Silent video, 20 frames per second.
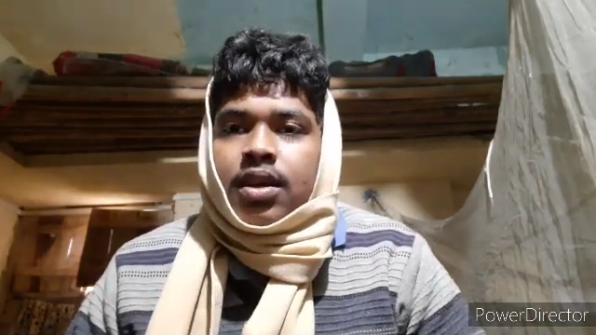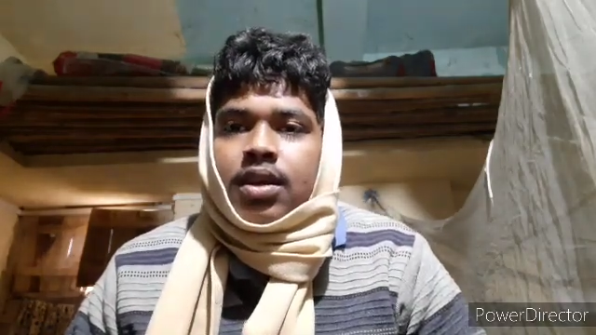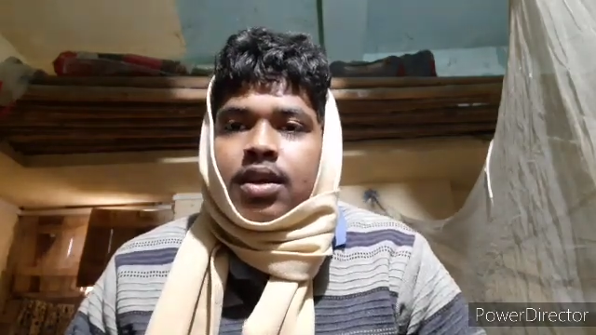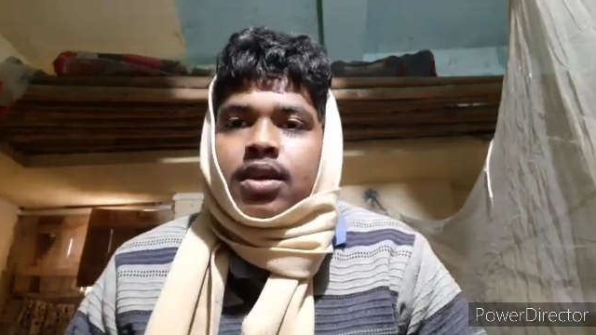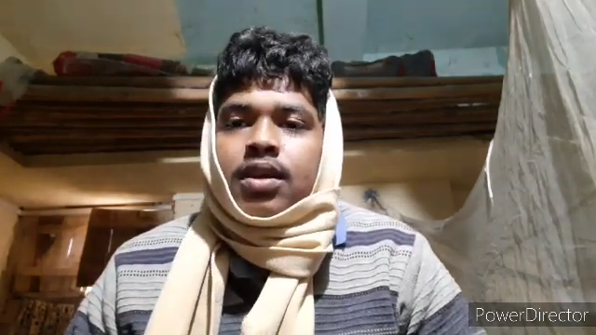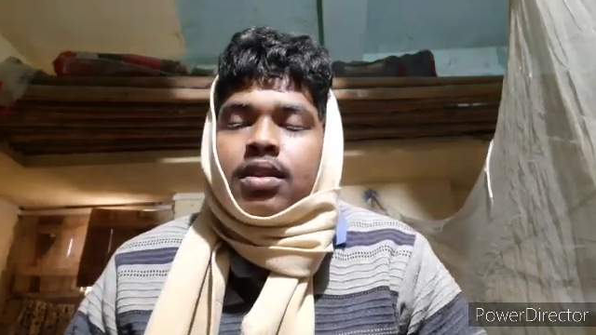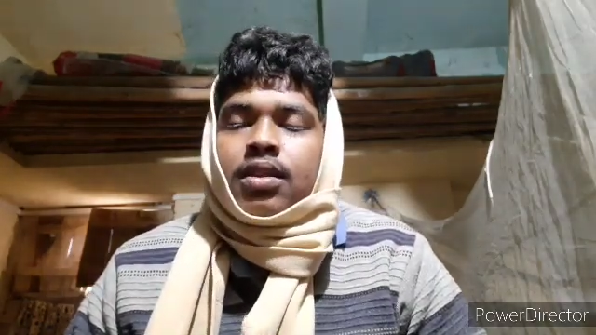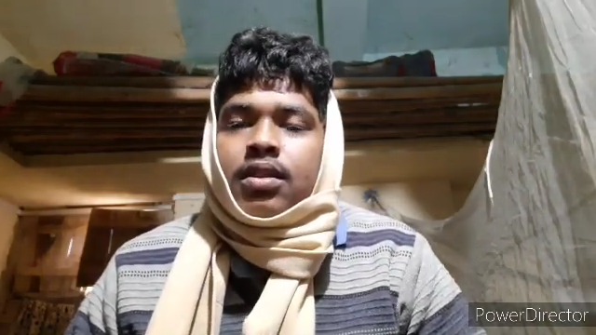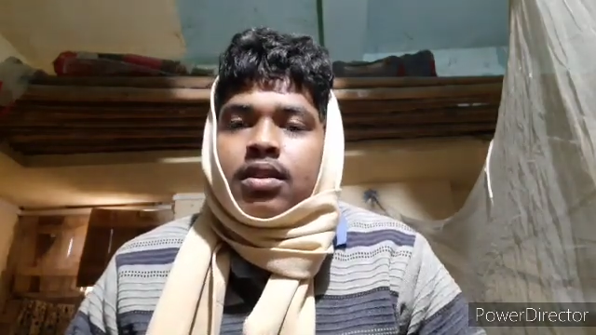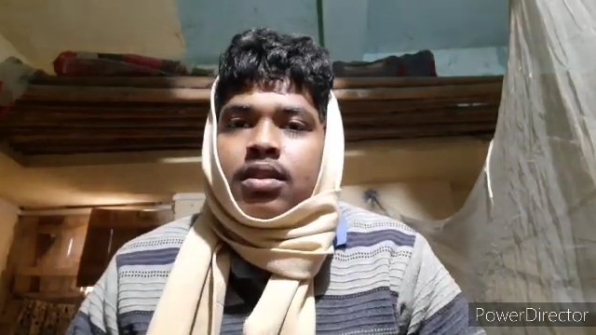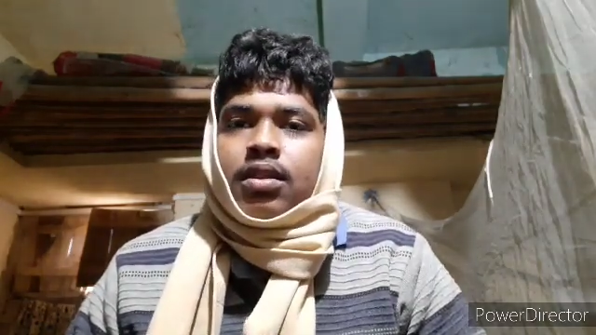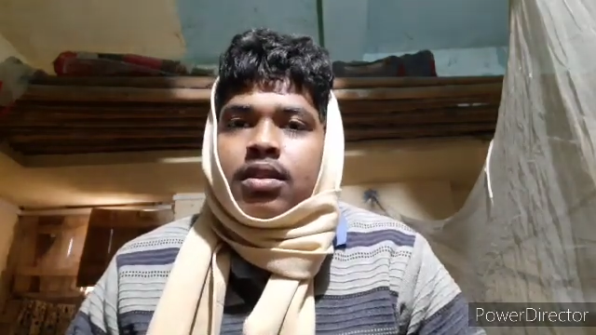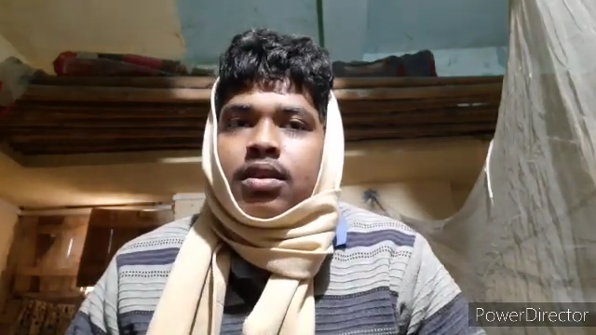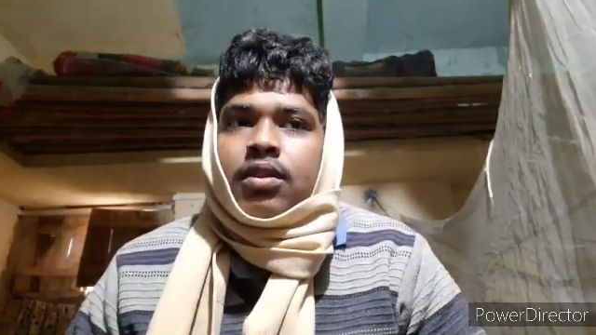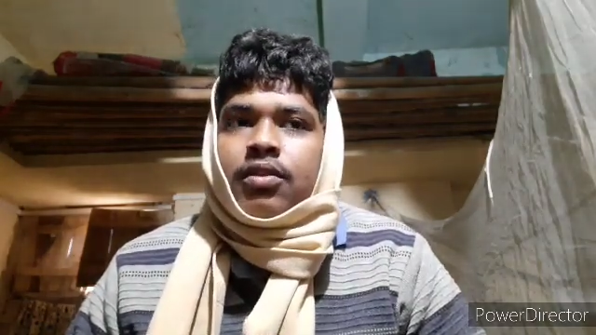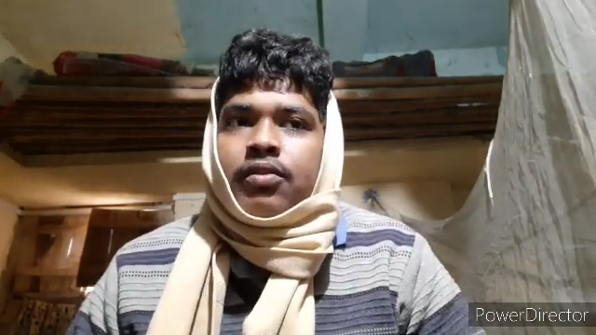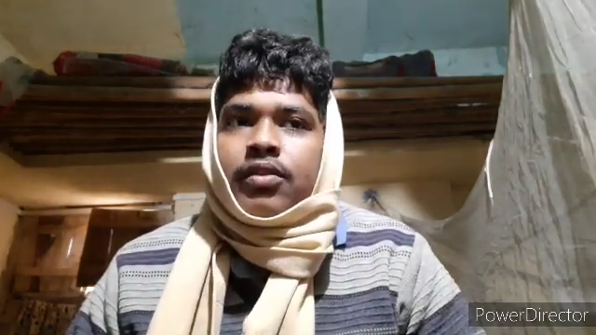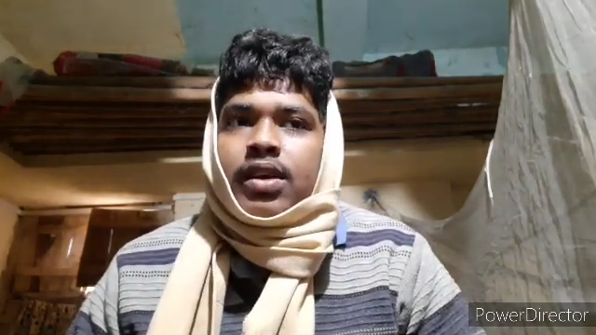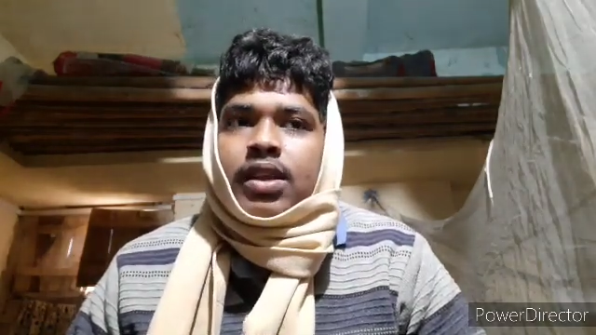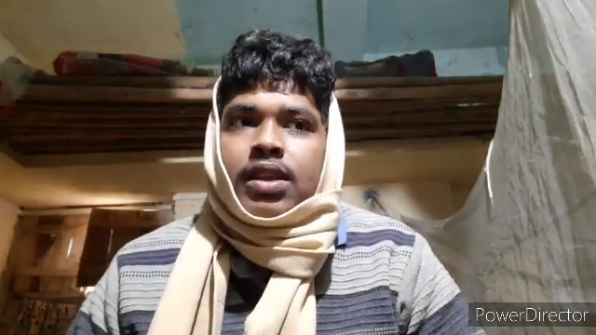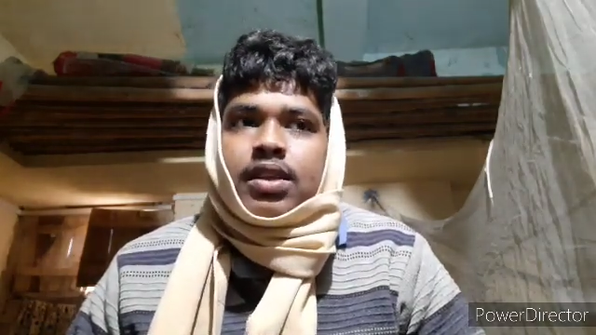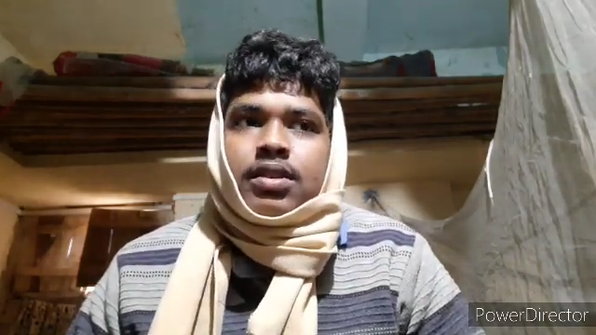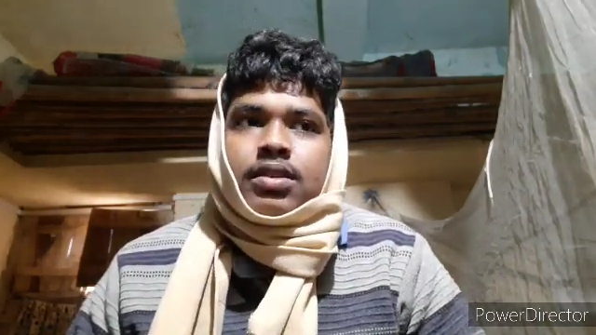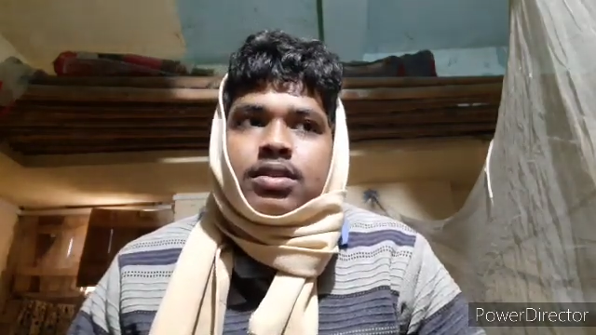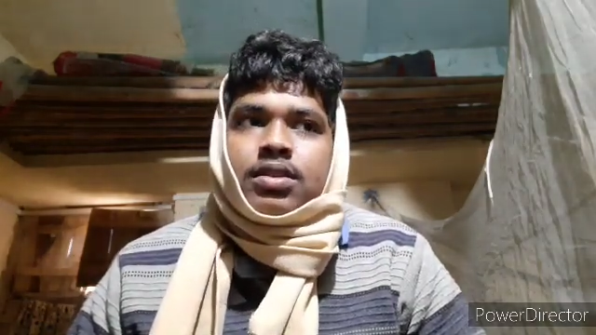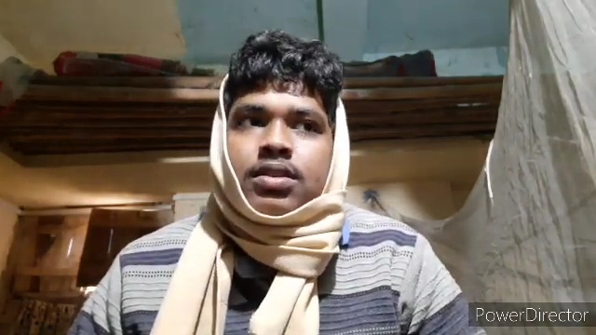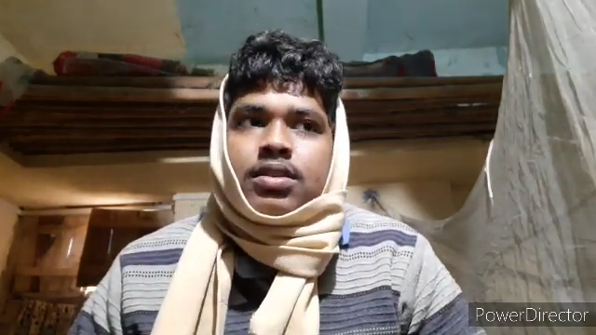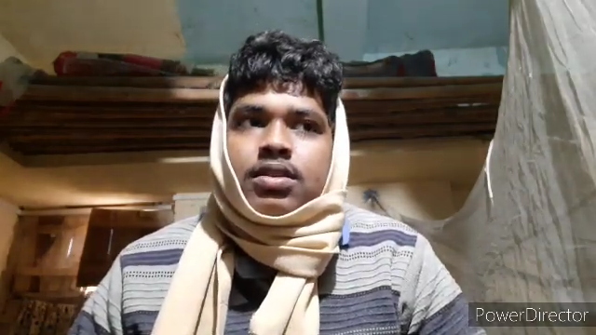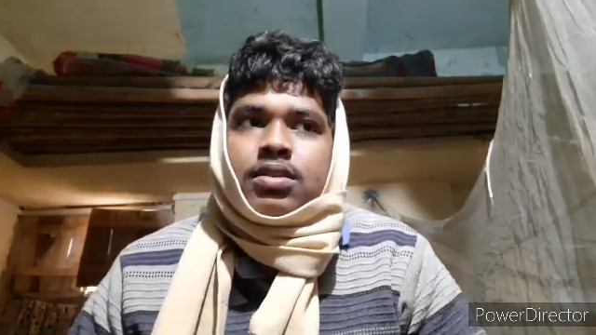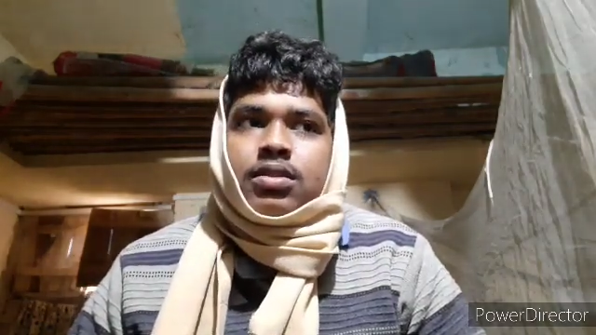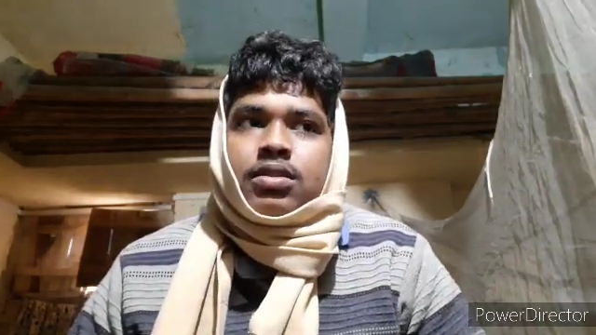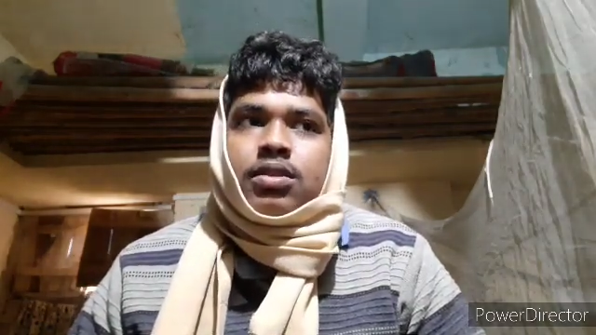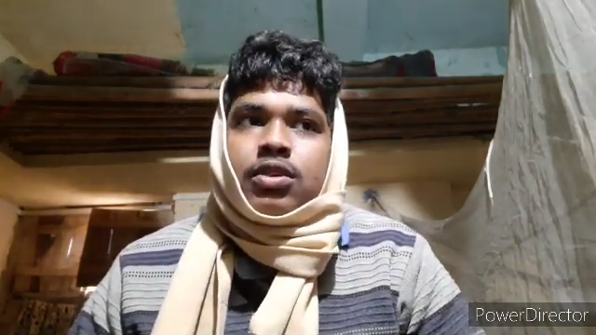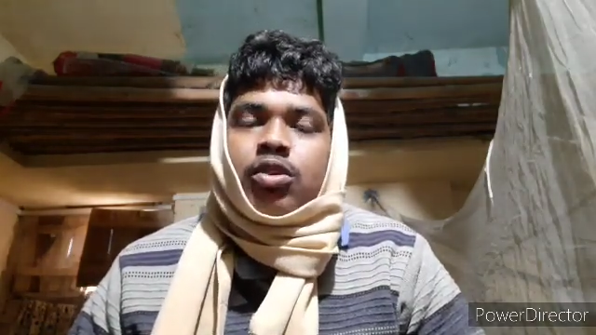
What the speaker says: in various